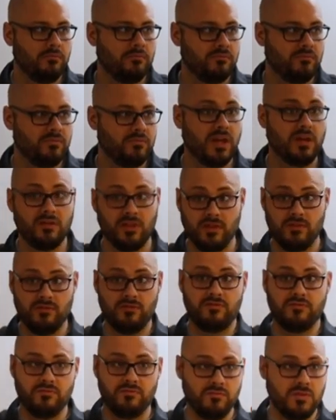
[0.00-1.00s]
they lived
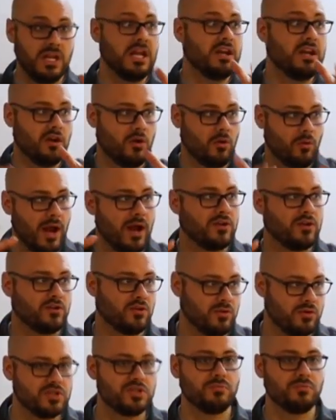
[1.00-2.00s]
in and around
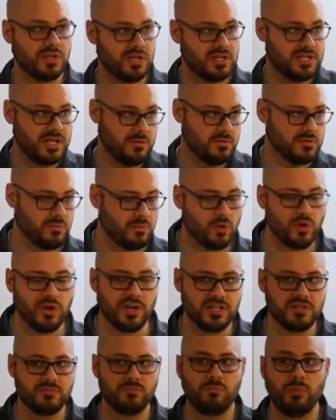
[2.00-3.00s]
Jerusalem because he was a
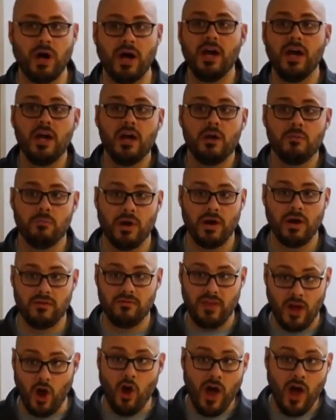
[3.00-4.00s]
priest. But but they
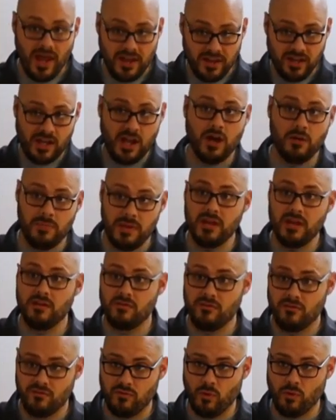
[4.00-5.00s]
all had to come
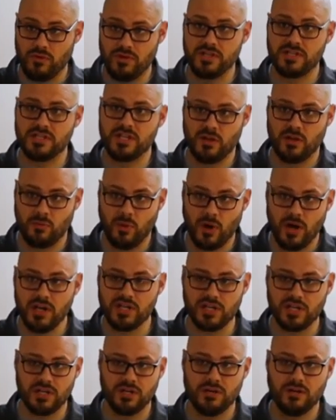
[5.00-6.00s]
in for this
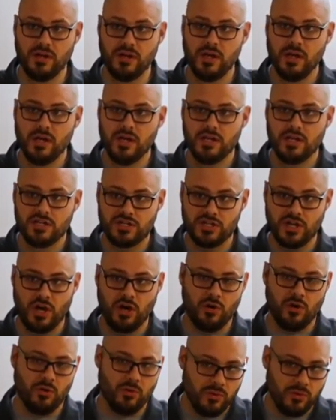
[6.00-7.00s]
celebration,
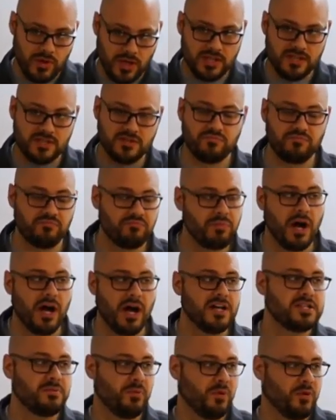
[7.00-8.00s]
so it's
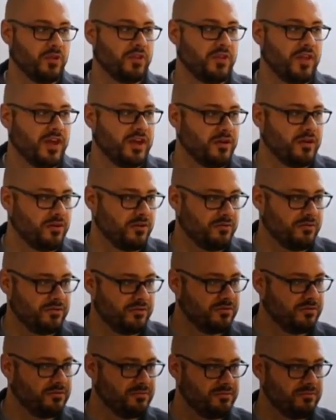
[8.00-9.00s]
possible that they could have
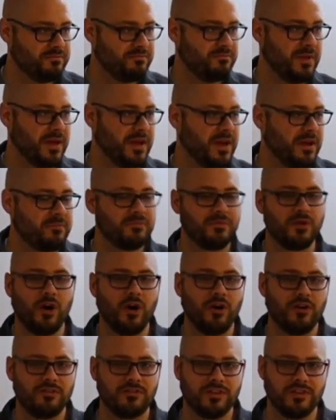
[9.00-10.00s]
met up and
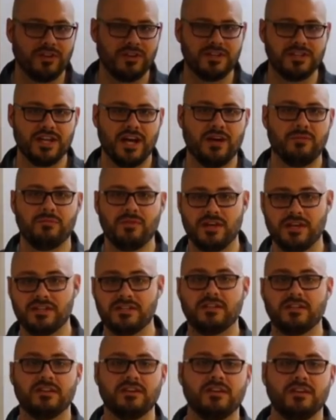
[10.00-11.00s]
talked this time. Yes.
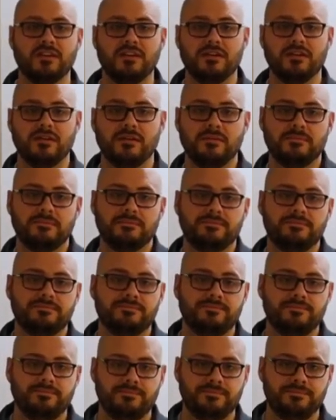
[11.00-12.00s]
But even, you know,
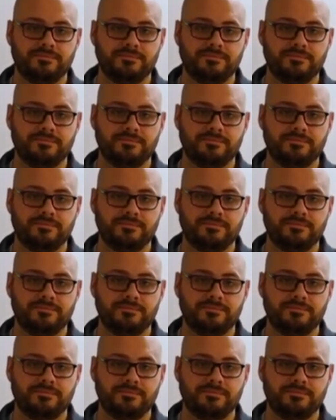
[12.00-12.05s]
like